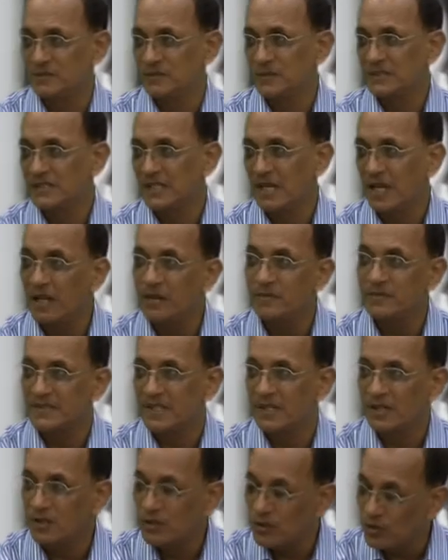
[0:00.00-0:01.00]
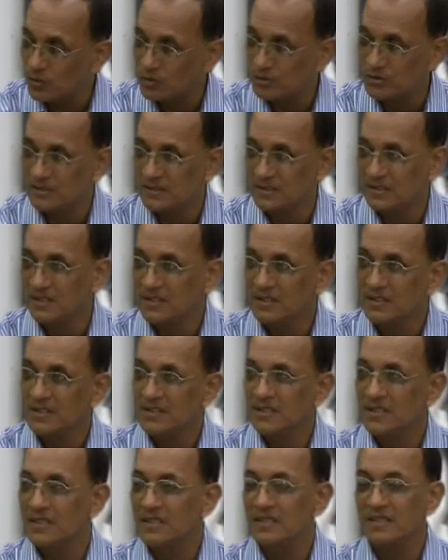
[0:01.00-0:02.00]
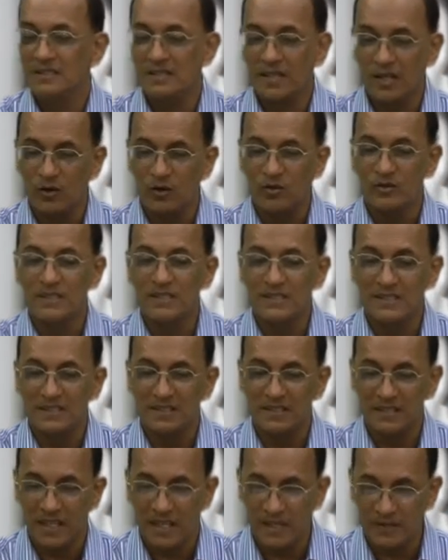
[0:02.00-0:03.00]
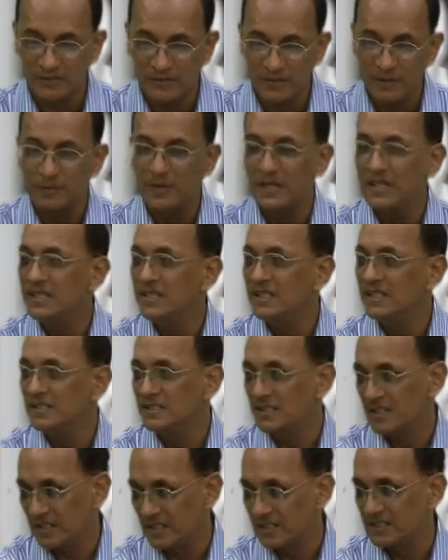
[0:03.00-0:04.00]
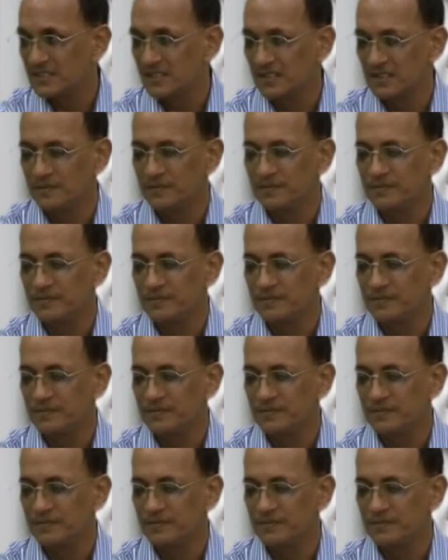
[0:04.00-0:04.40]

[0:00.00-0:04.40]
which helps a lot in recognition and family interaction.